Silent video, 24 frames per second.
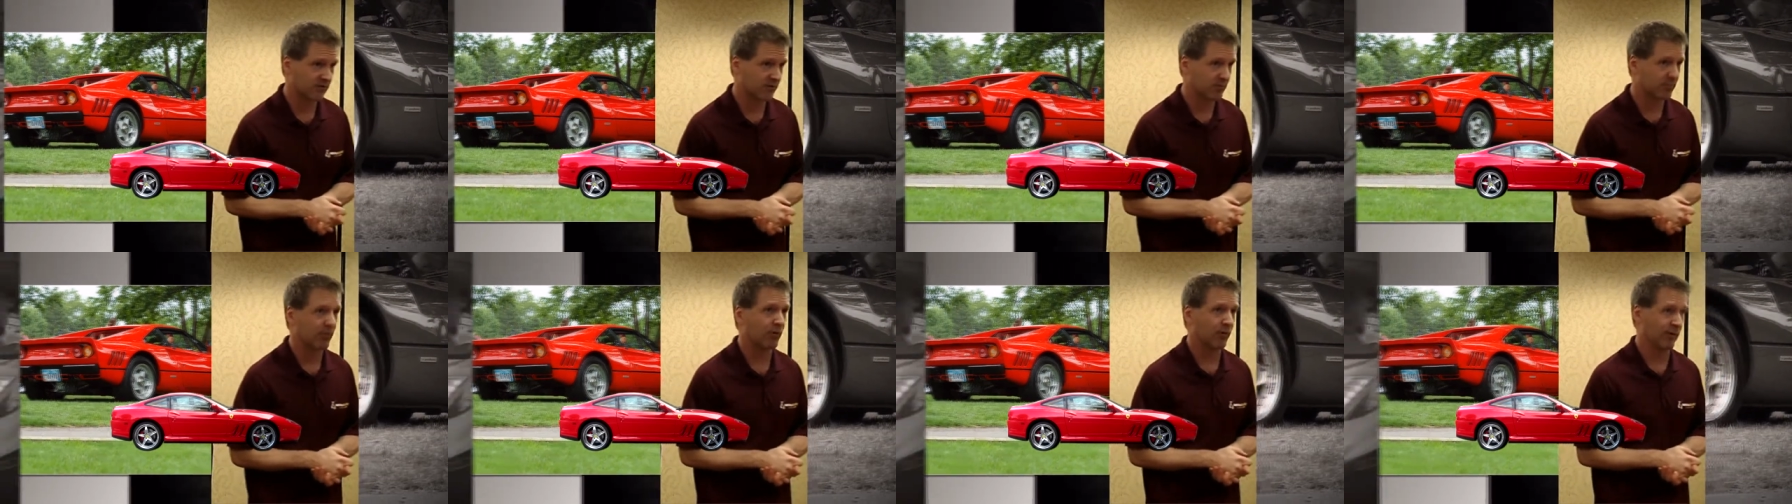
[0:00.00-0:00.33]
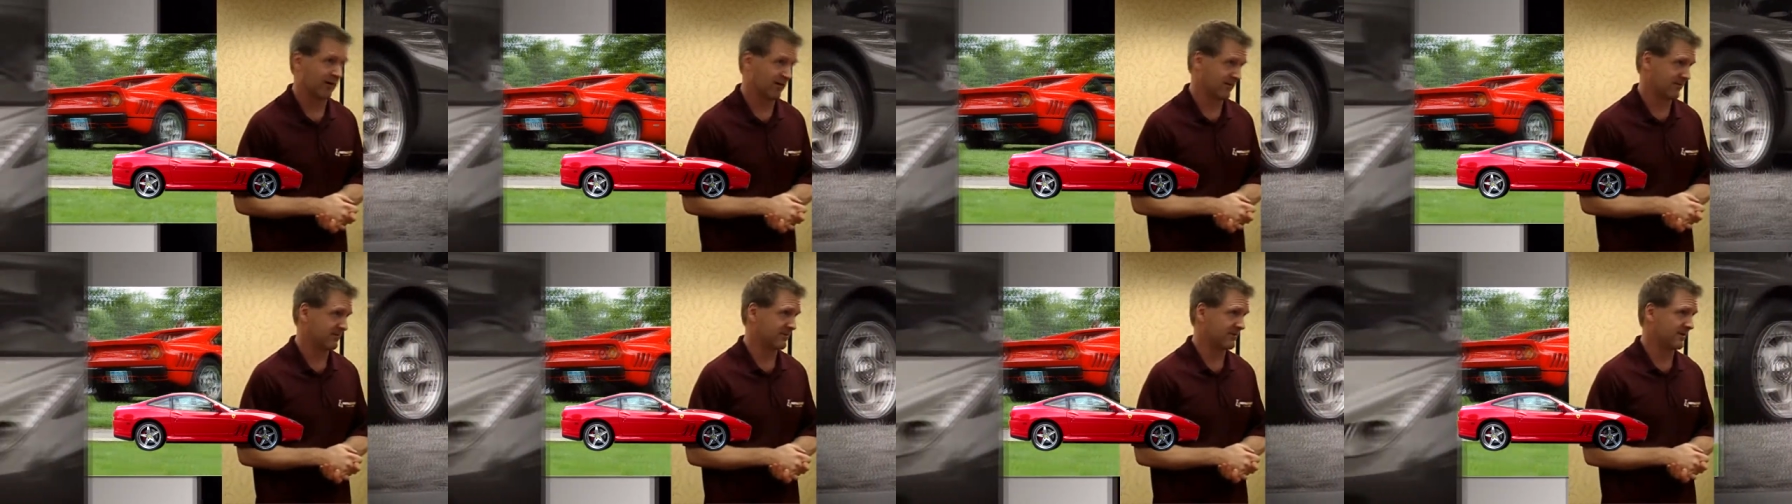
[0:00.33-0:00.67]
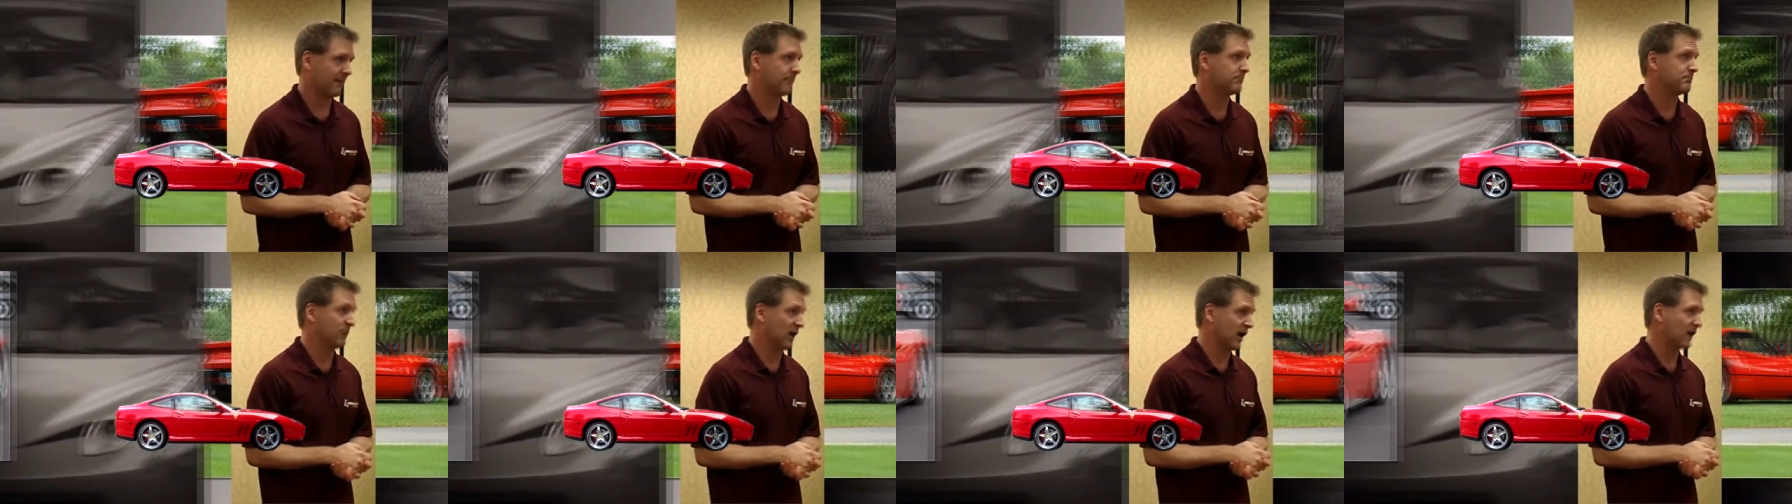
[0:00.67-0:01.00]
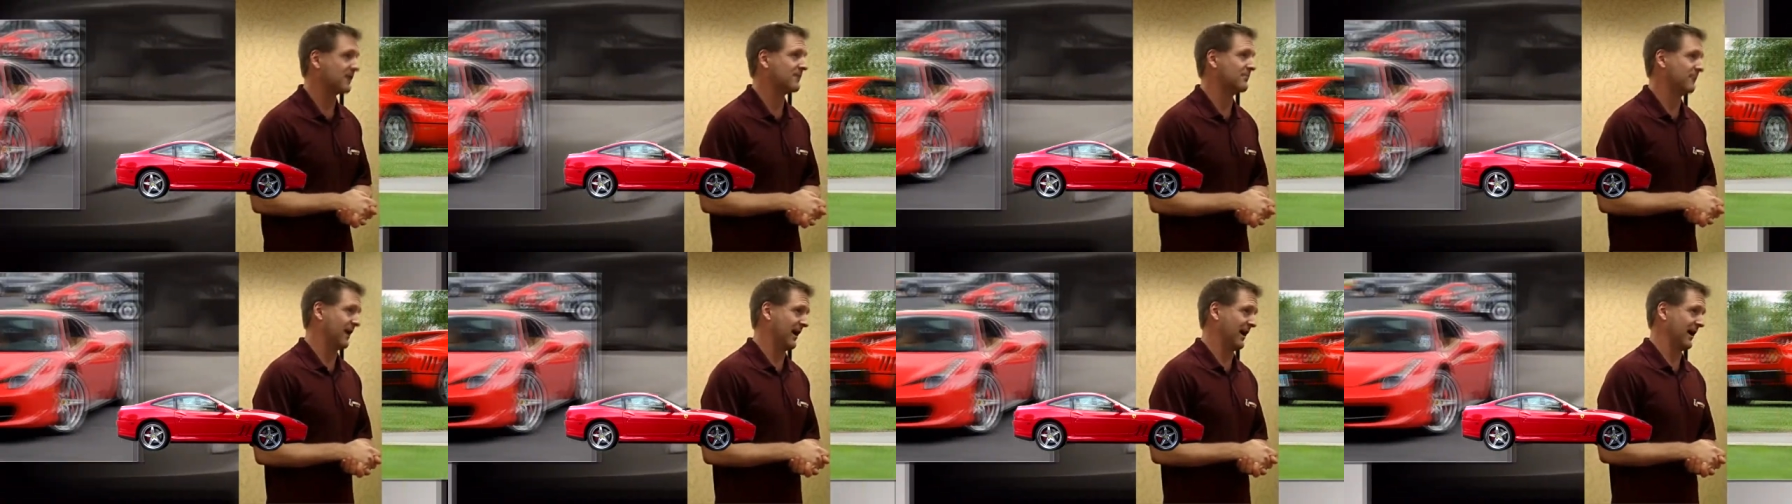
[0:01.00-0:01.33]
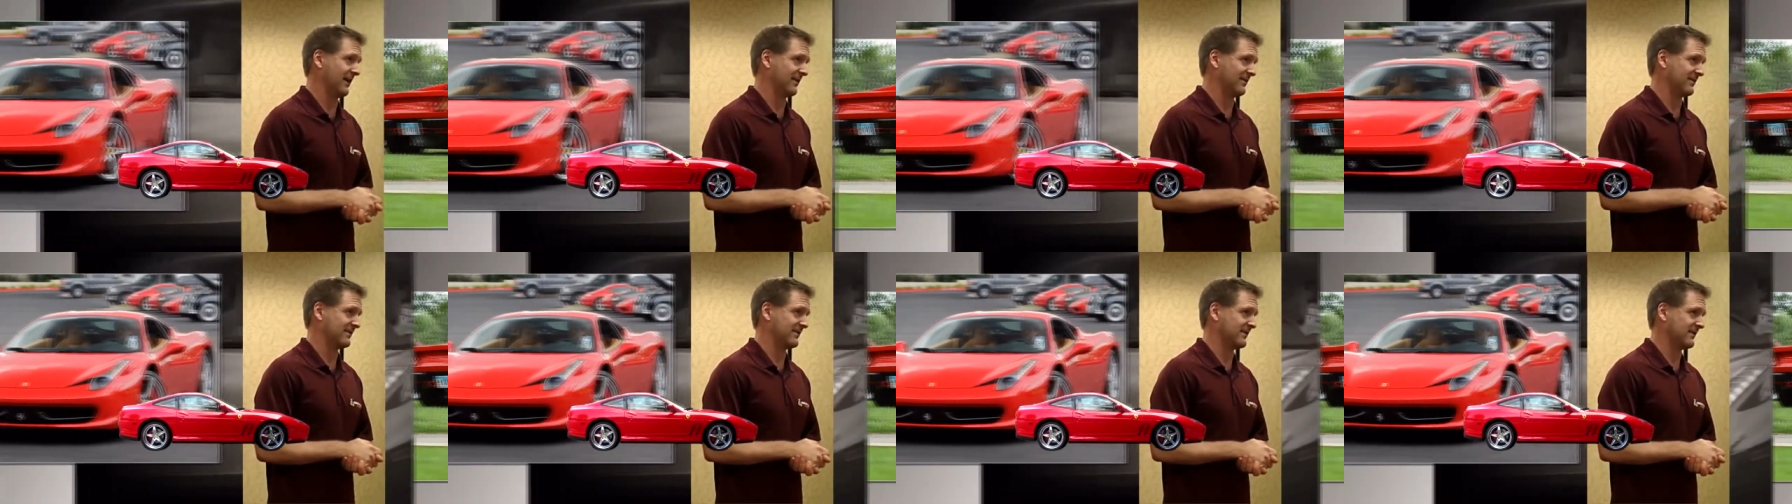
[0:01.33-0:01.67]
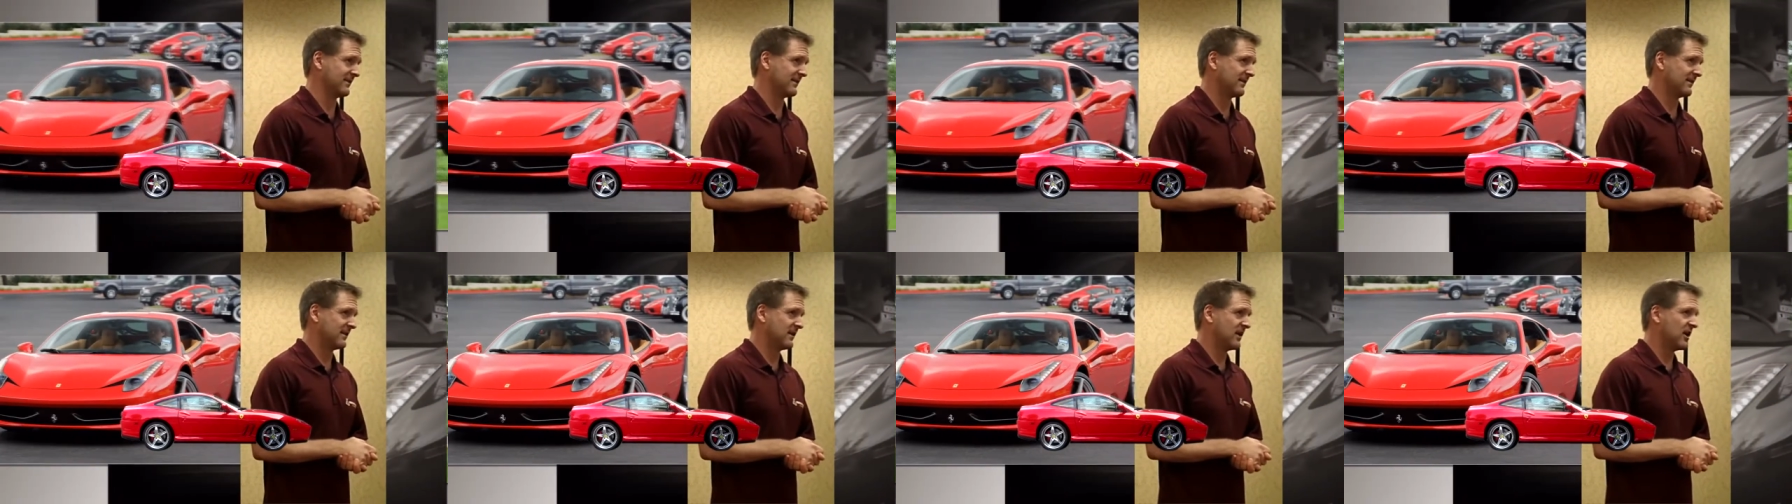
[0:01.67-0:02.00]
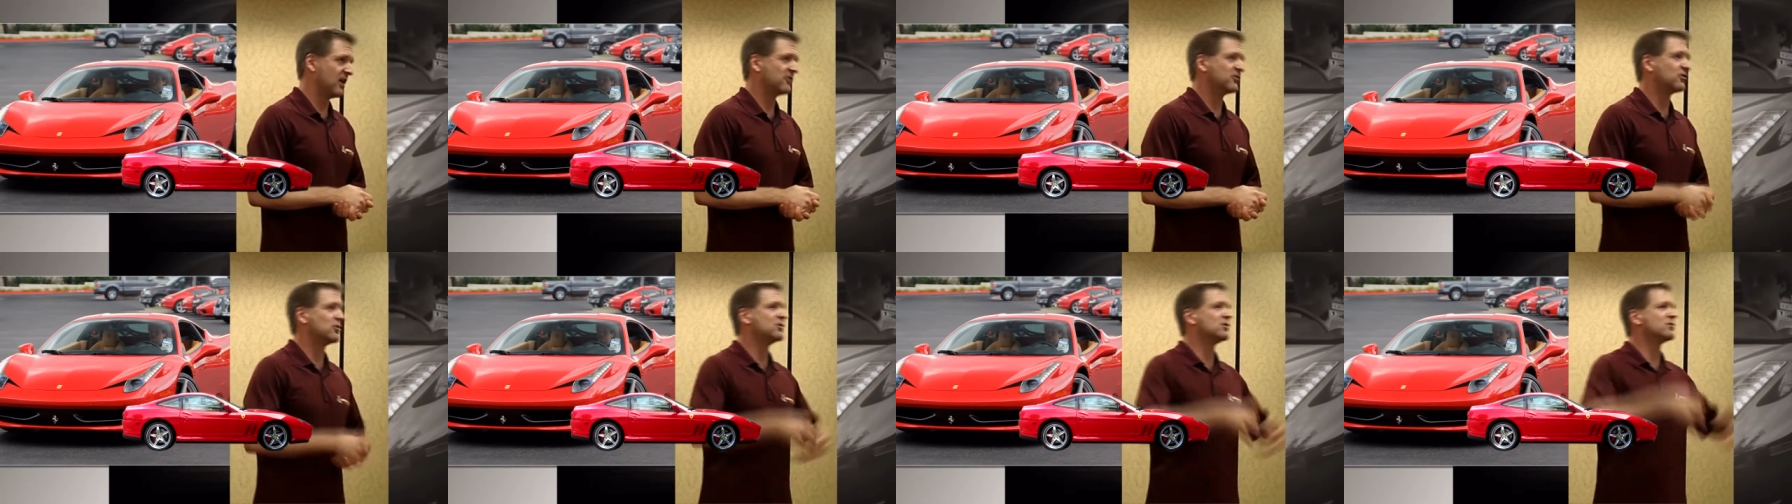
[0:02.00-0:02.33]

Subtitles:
sport, a bug mind. So